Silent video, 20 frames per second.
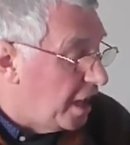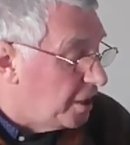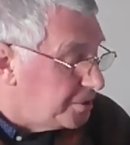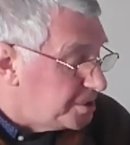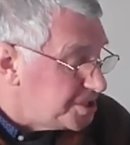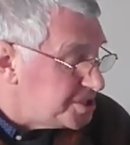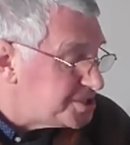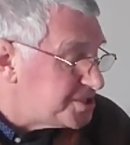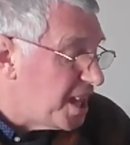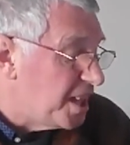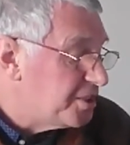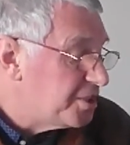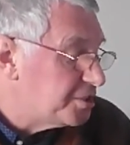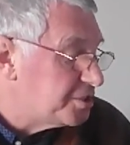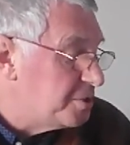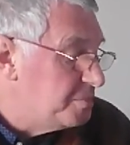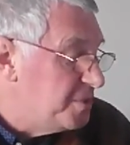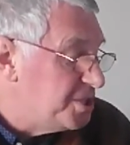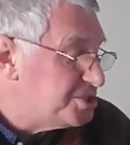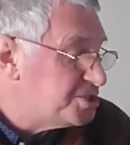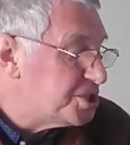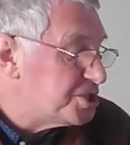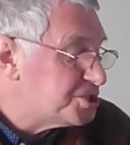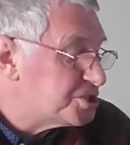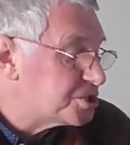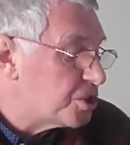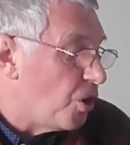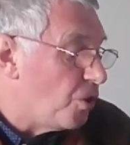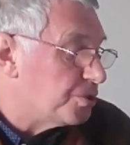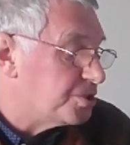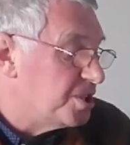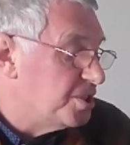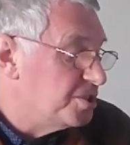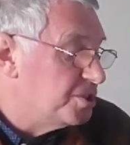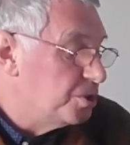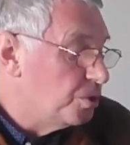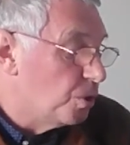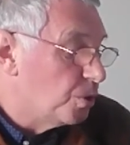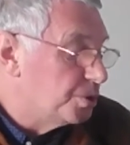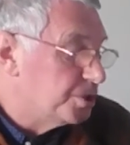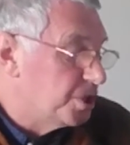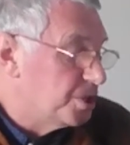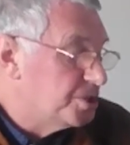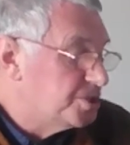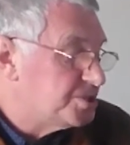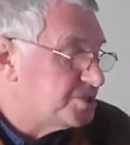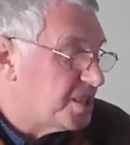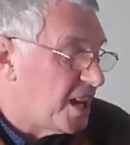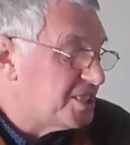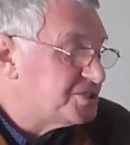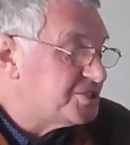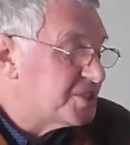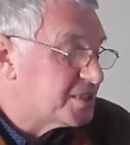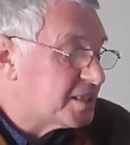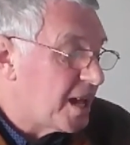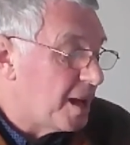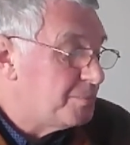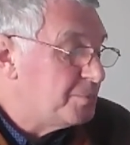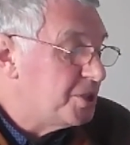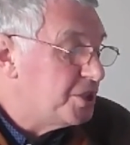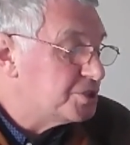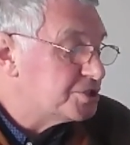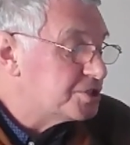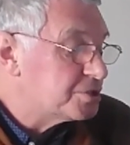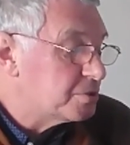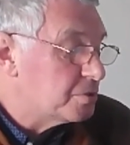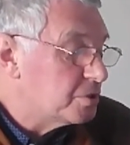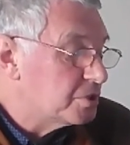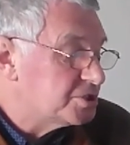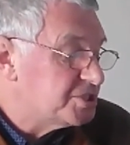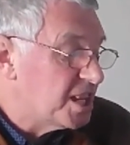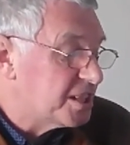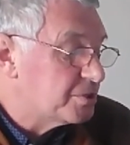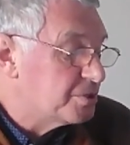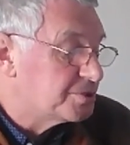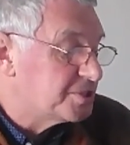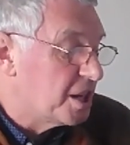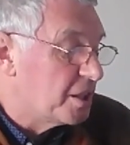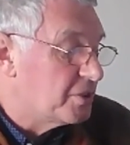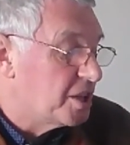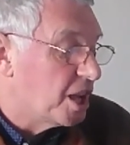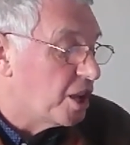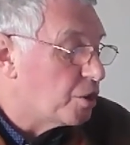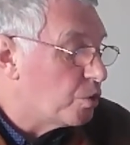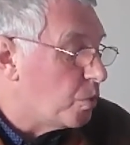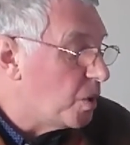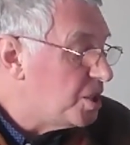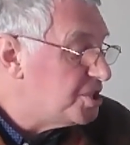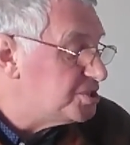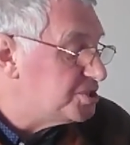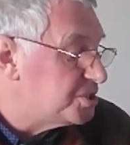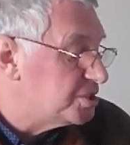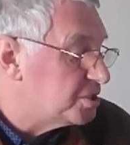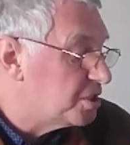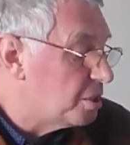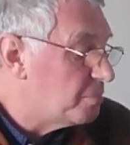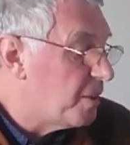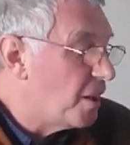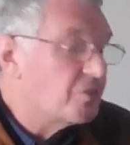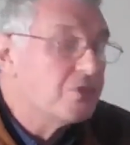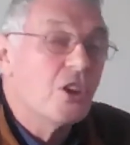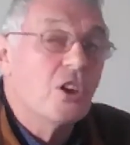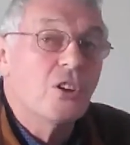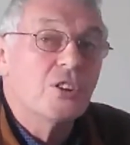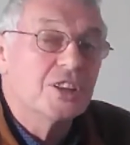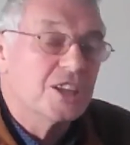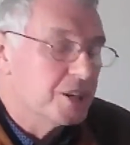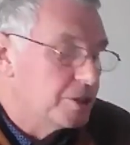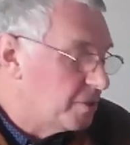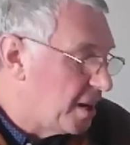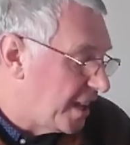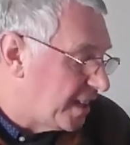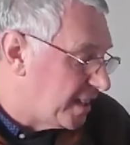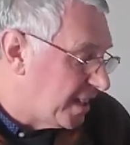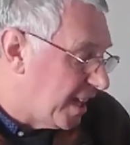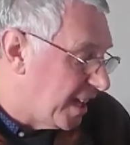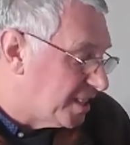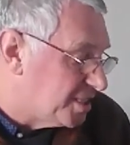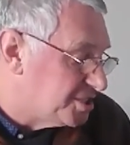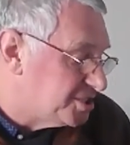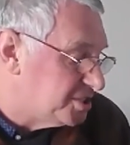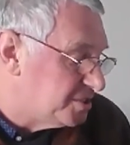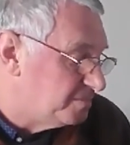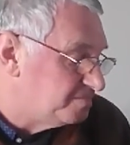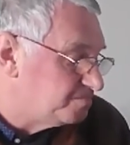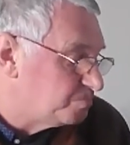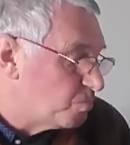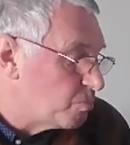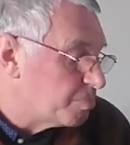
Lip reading: I understand that Mr. Scott in the audience asked the Cabinet Secretary a question about the Holly Gray case.